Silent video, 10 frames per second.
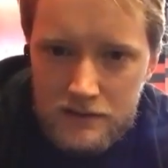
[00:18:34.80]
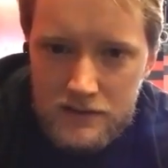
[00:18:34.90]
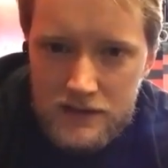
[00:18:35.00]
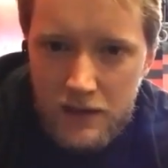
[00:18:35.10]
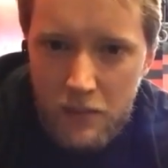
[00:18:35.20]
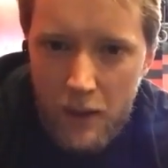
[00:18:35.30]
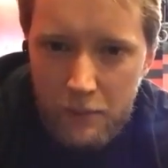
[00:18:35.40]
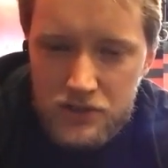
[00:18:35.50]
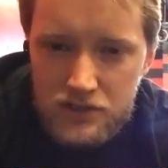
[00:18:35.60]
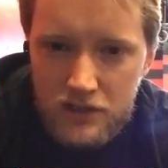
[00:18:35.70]
So think about
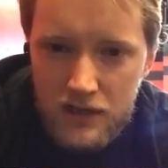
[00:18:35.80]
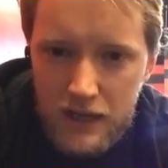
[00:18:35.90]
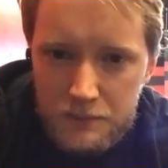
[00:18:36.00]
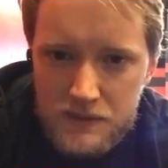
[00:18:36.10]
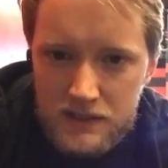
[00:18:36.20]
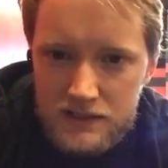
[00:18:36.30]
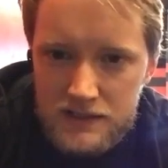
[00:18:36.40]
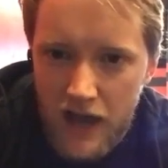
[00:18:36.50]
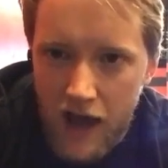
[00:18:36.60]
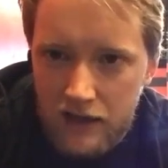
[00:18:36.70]
pushing your hips to the
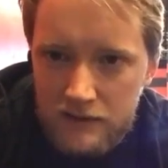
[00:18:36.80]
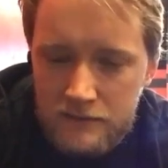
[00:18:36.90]
sky.